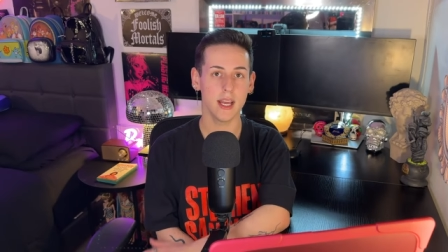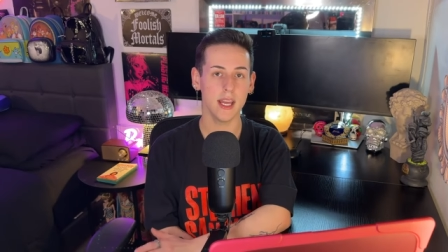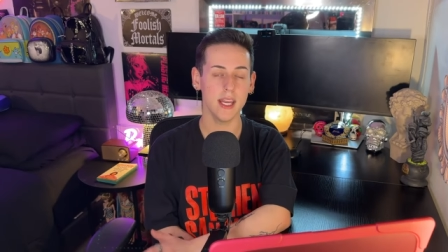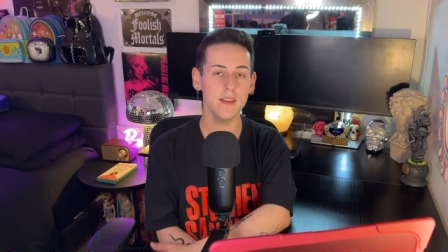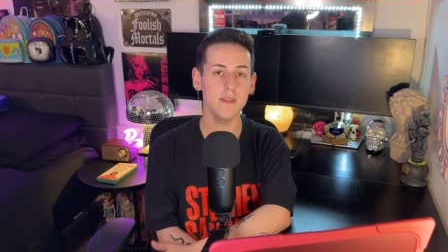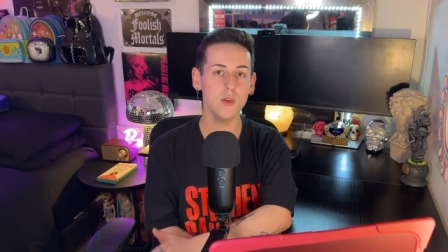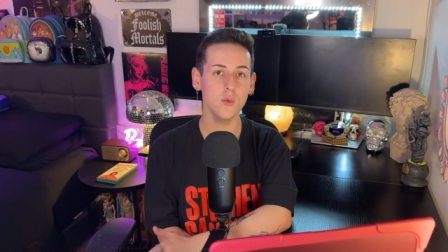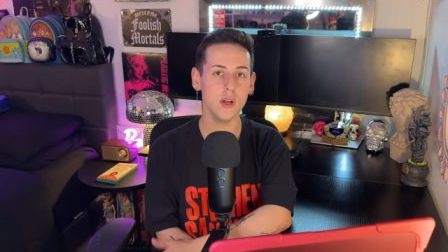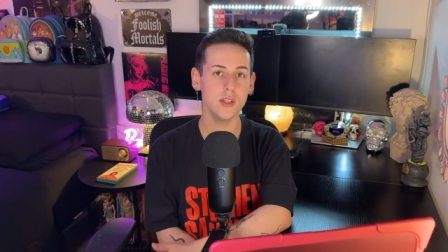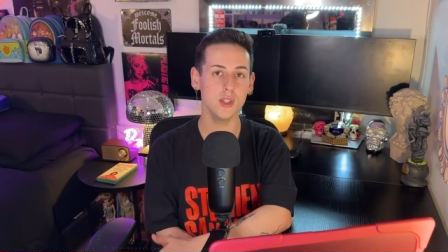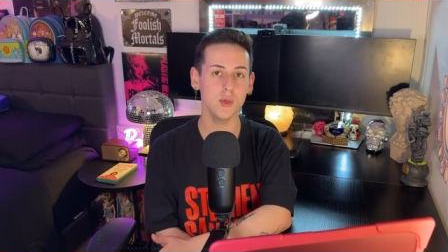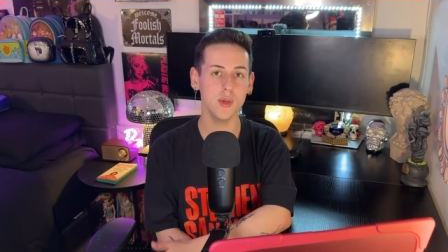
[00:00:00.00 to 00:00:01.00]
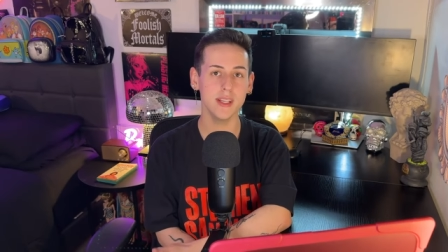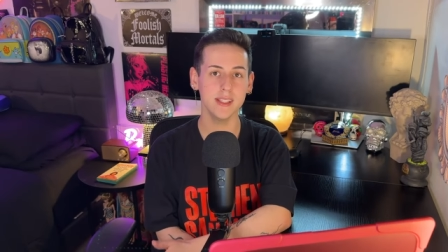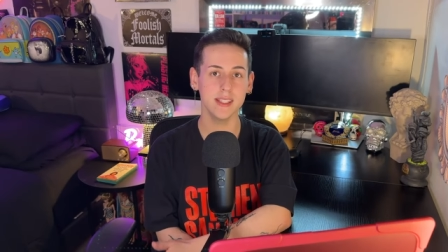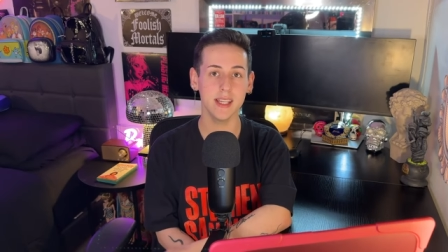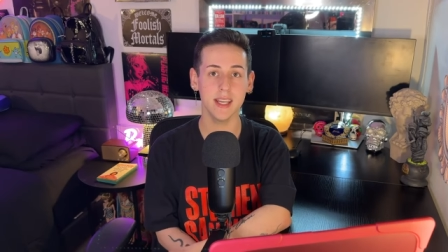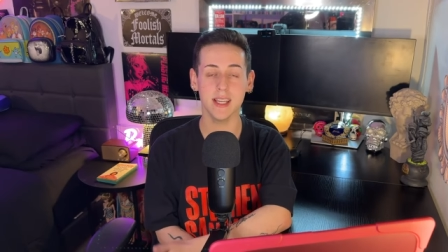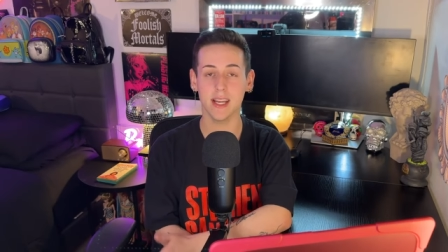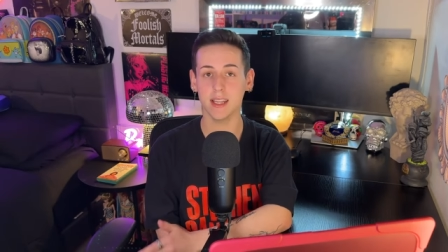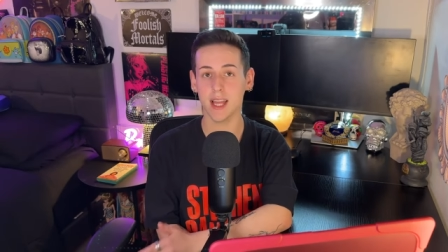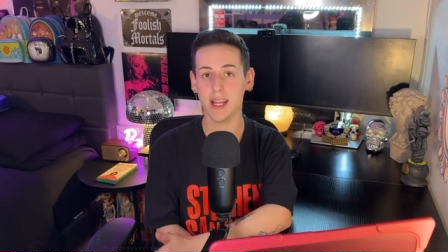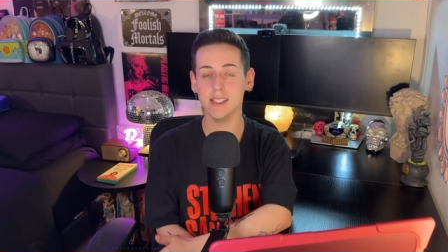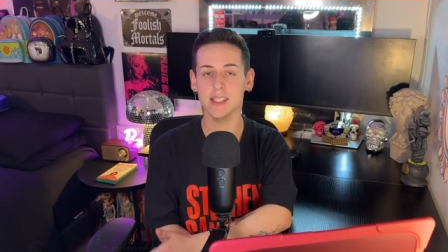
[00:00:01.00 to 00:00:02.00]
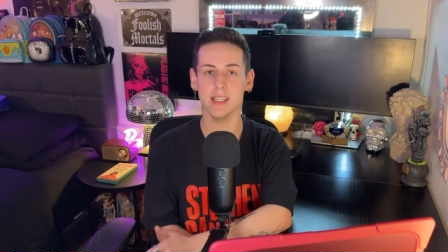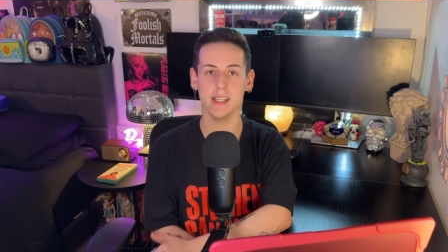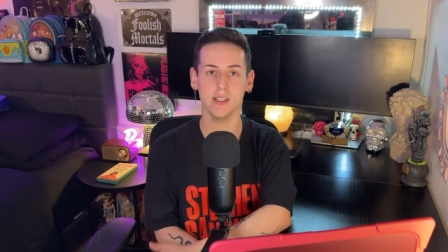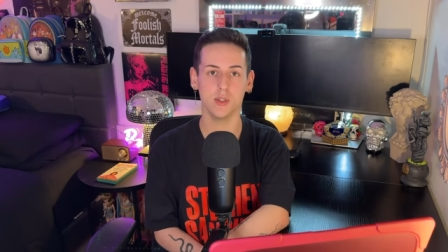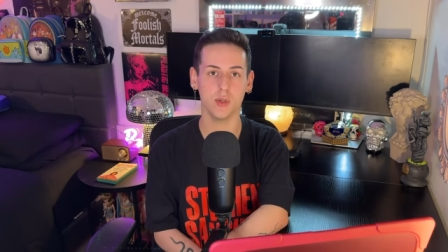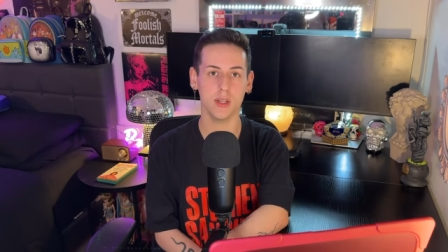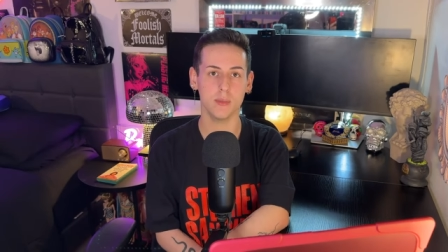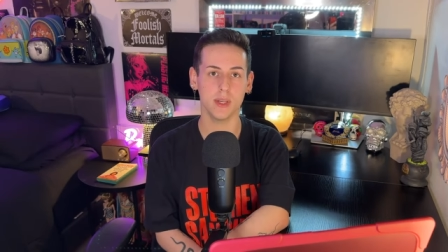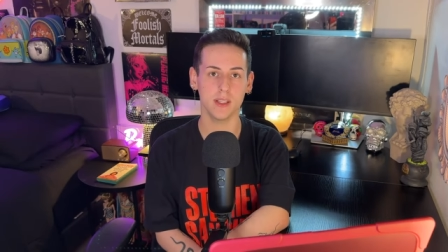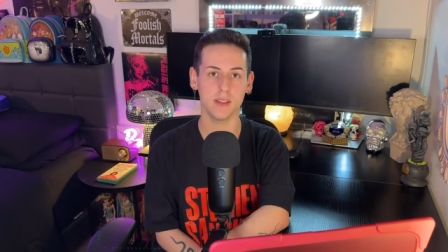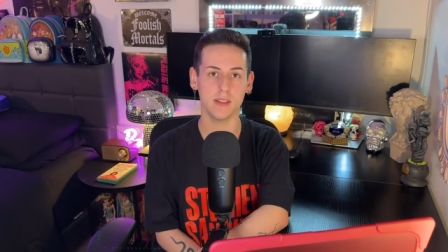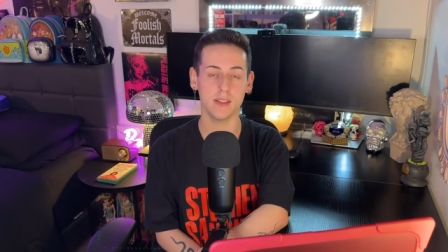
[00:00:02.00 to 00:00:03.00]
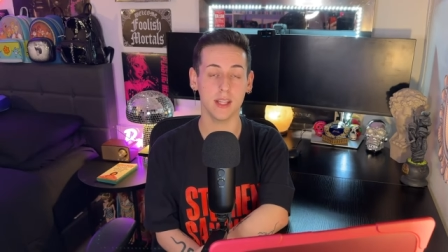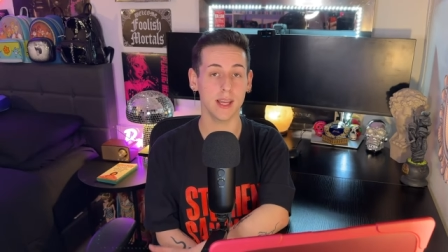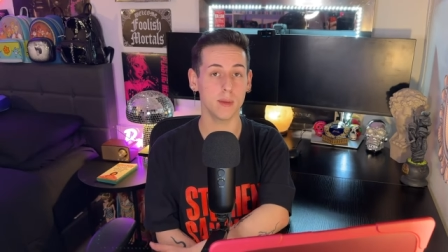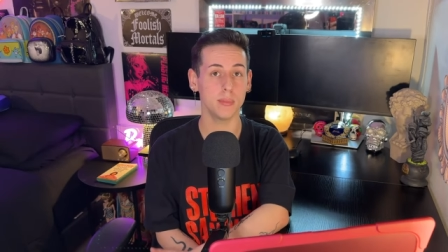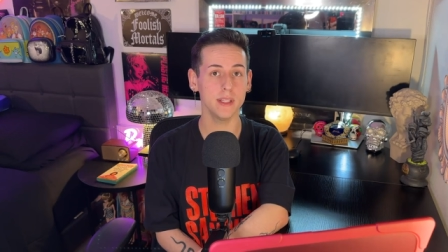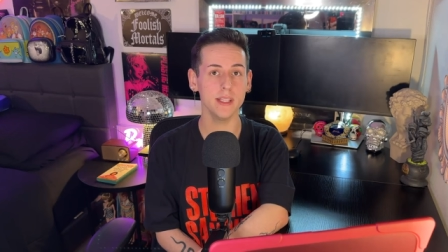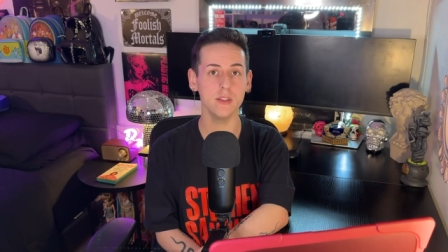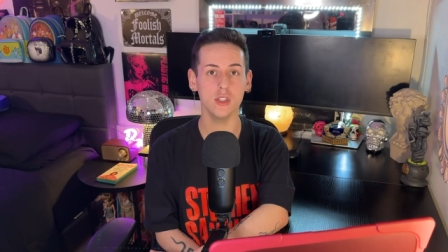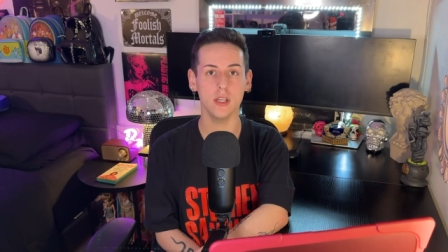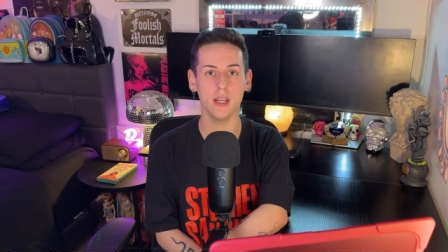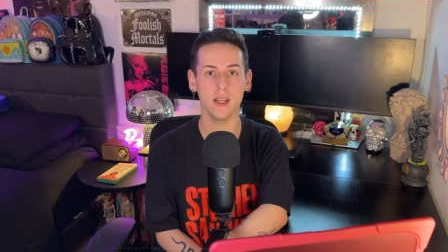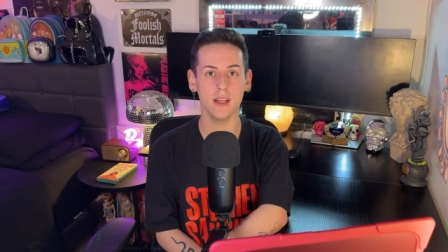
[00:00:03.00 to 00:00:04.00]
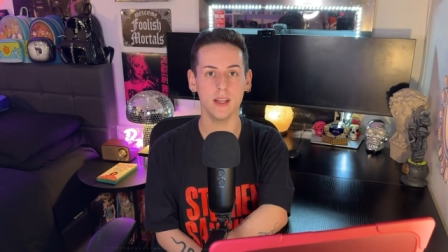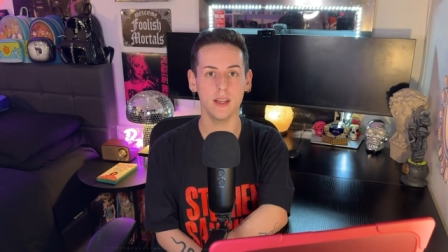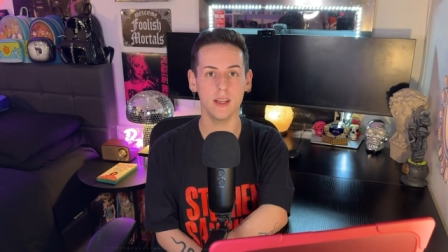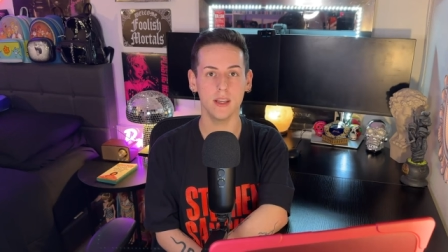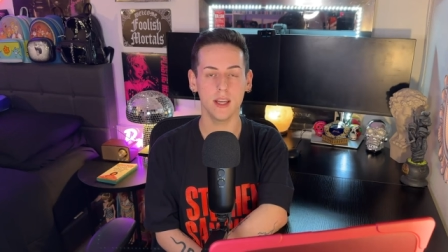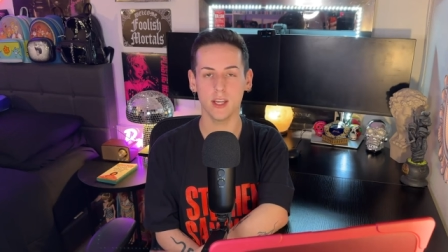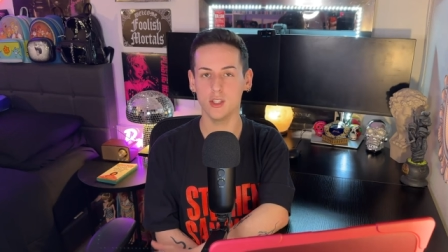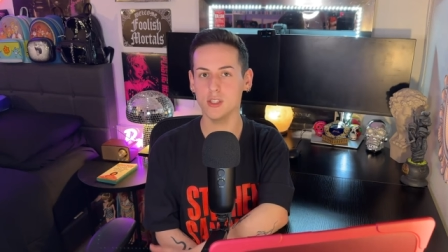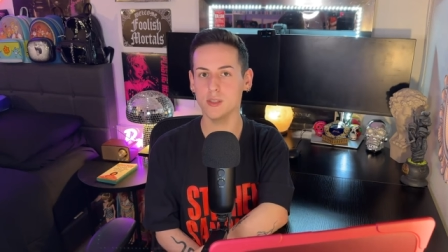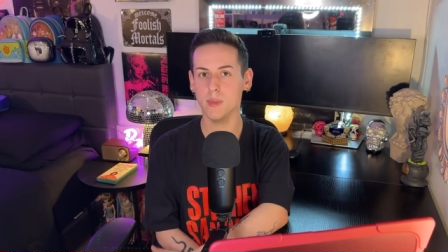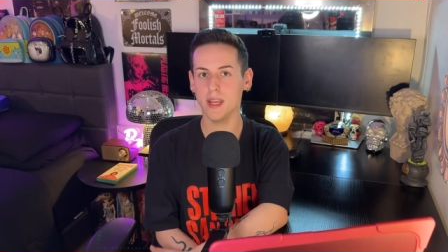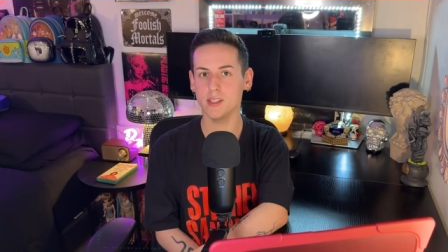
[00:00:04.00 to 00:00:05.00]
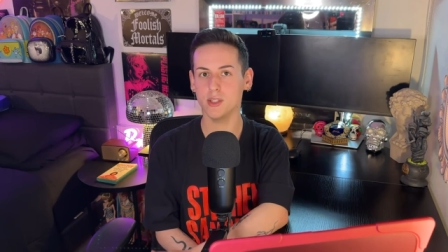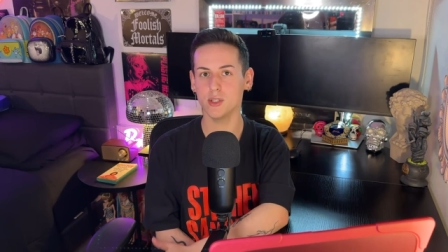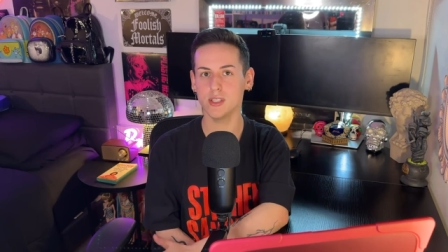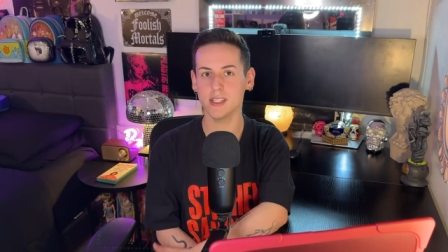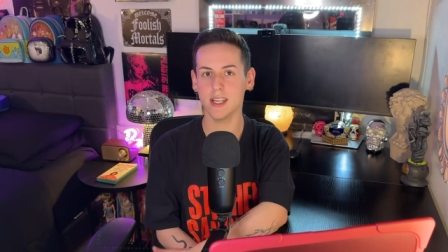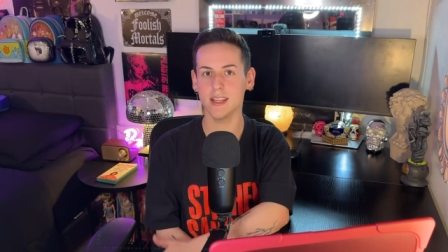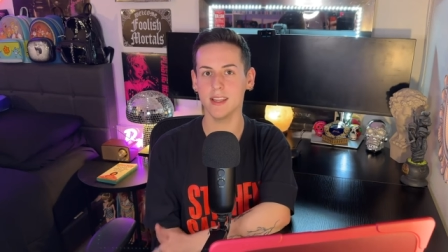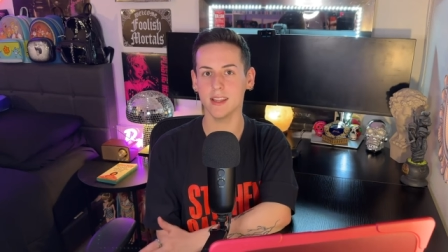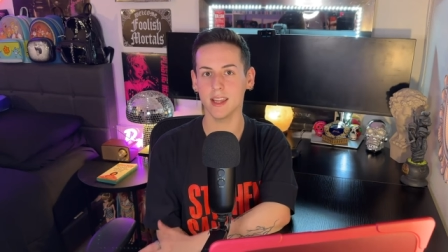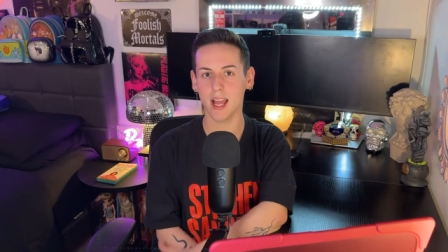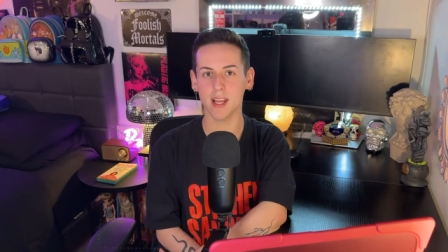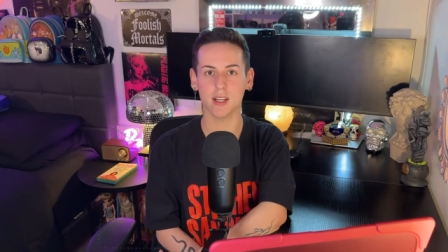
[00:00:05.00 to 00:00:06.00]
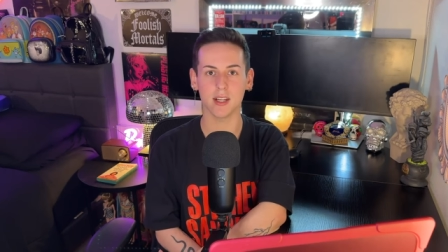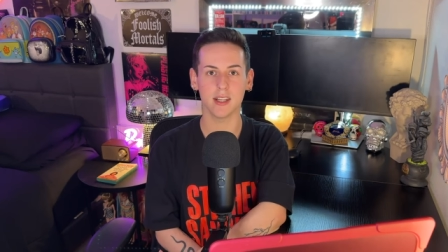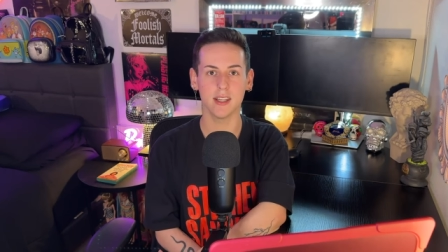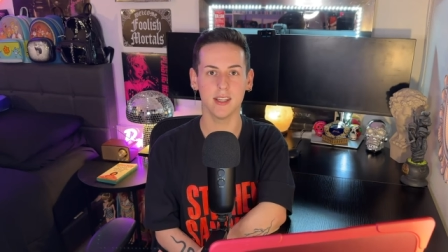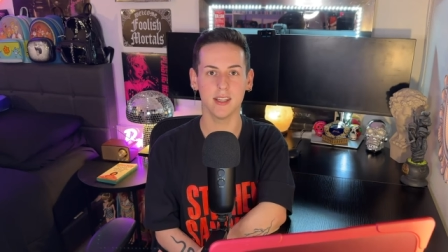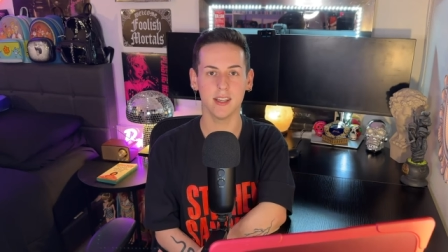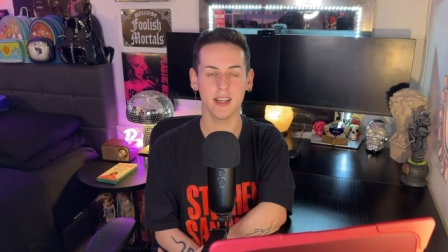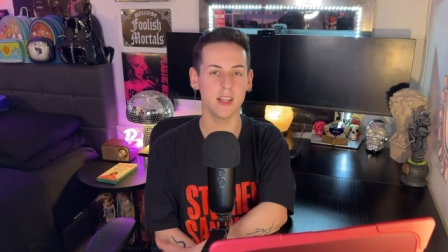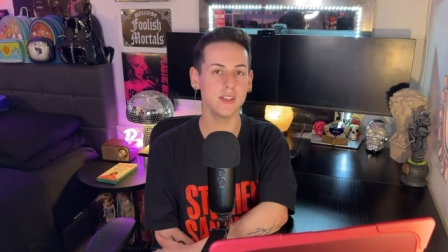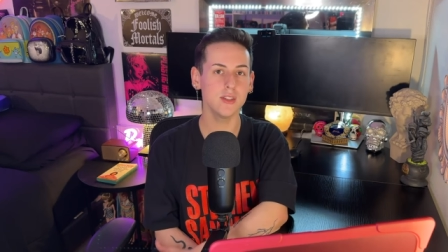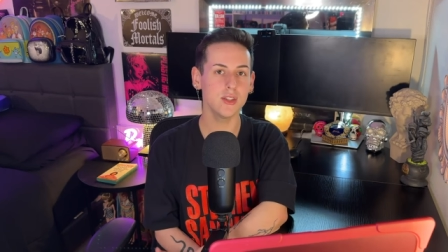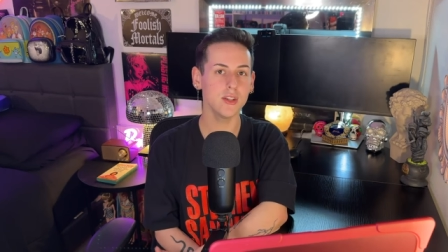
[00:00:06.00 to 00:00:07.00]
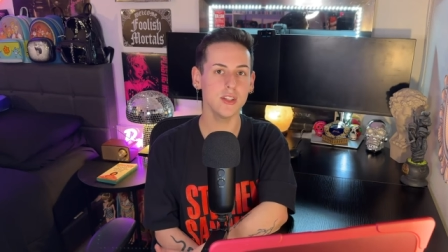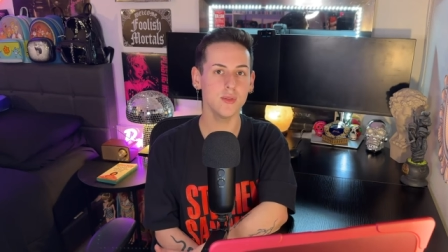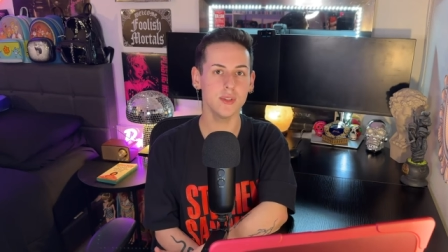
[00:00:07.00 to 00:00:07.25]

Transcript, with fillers: Even when doing skin lightening treatments like bleaching, it just makes your skin lighter. It doesn't turn you